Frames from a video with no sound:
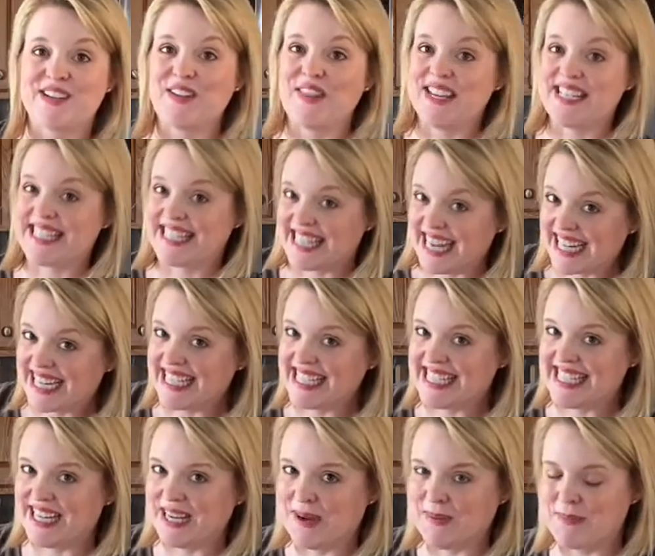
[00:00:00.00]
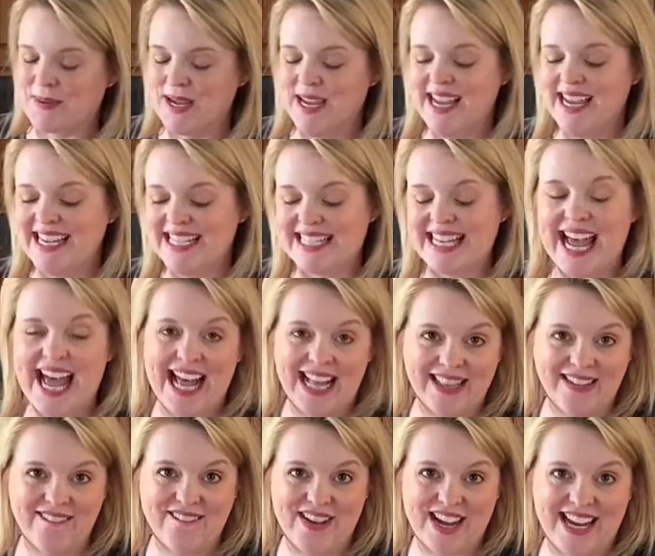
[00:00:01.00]
the second tip to
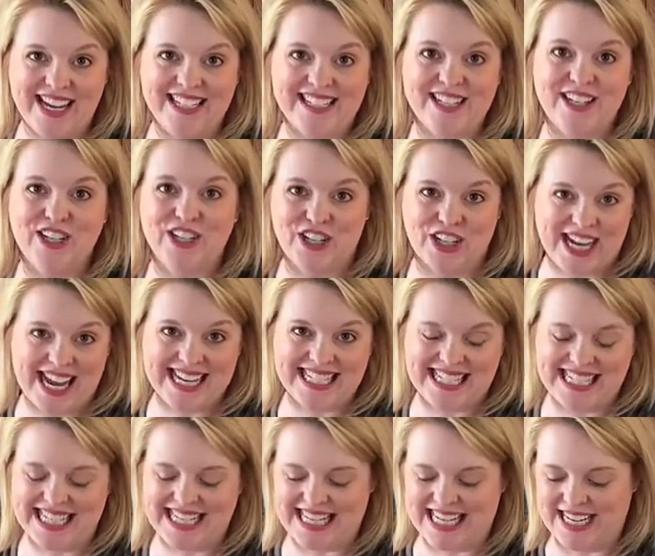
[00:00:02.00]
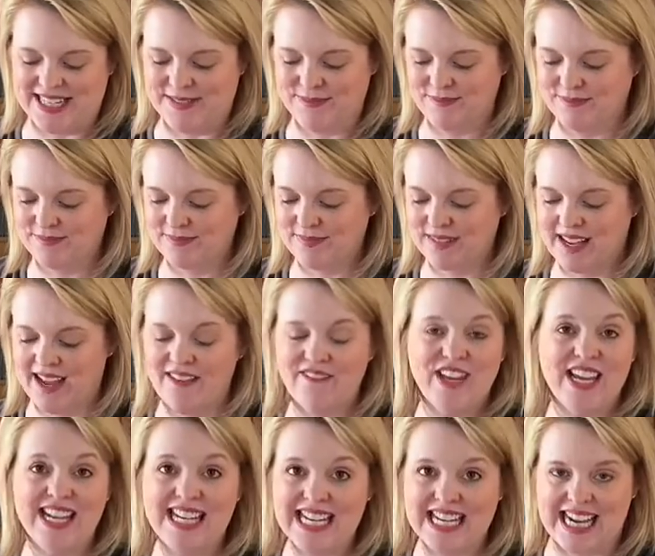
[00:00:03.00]
elevate your quesadilla of
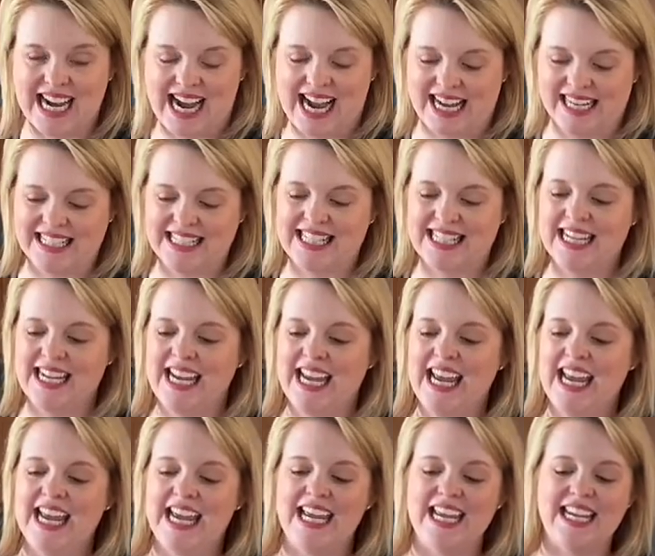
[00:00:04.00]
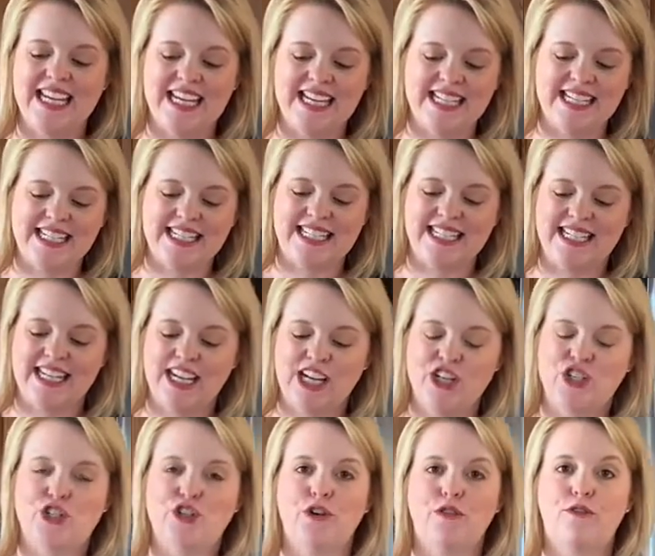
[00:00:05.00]
any kind is
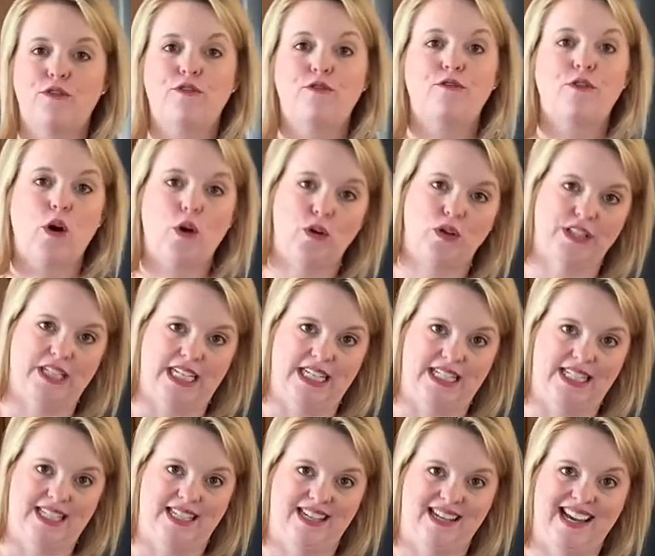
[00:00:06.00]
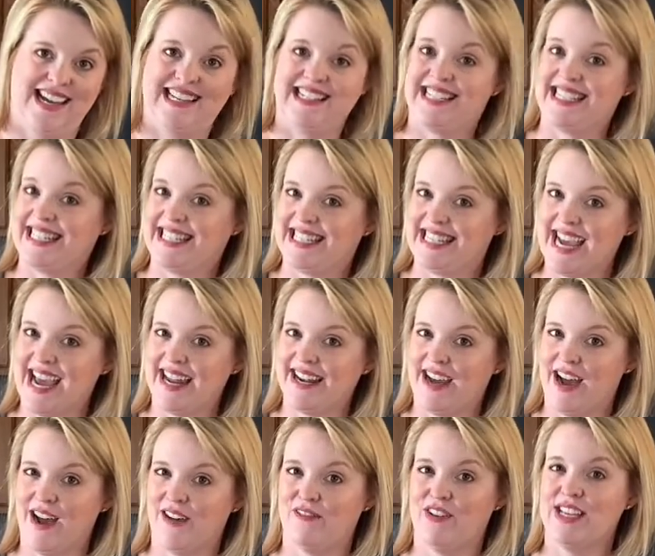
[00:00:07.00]
to fold it instead
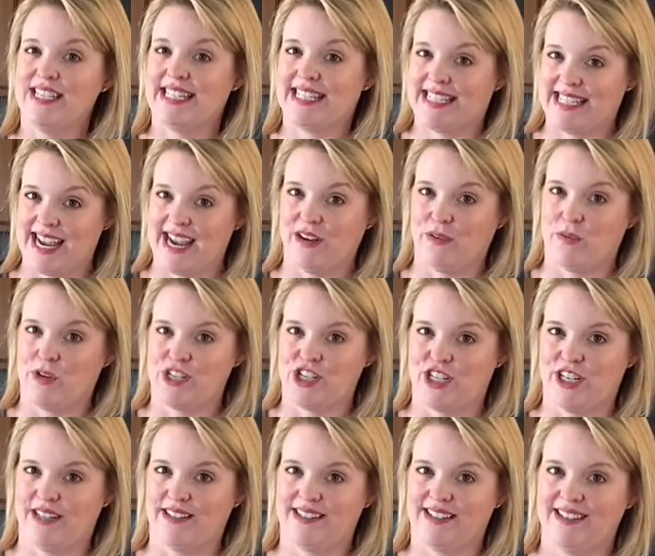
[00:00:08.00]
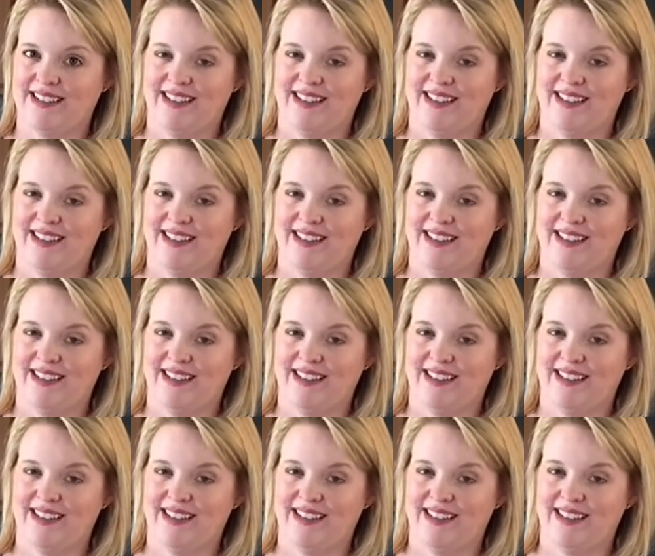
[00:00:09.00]
of sandwich it.